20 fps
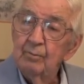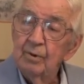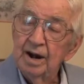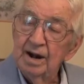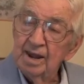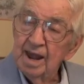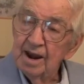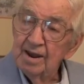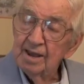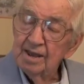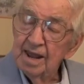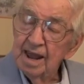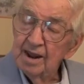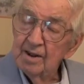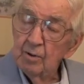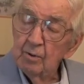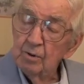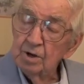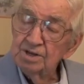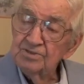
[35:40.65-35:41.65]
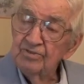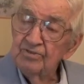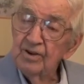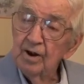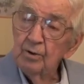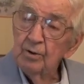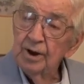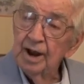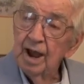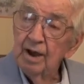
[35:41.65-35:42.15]
when that horse
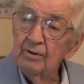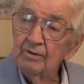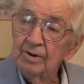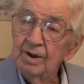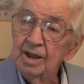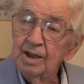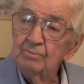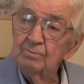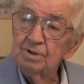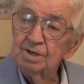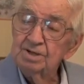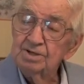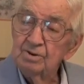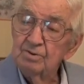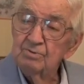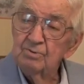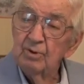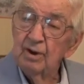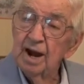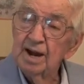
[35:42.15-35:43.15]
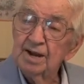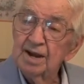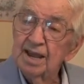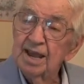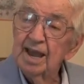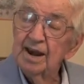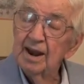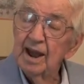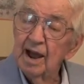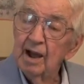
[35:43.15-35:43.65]
fell down. He was trying to
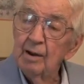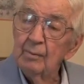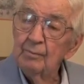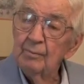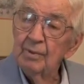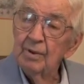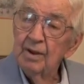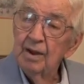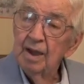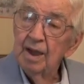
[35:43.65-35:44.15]
get out.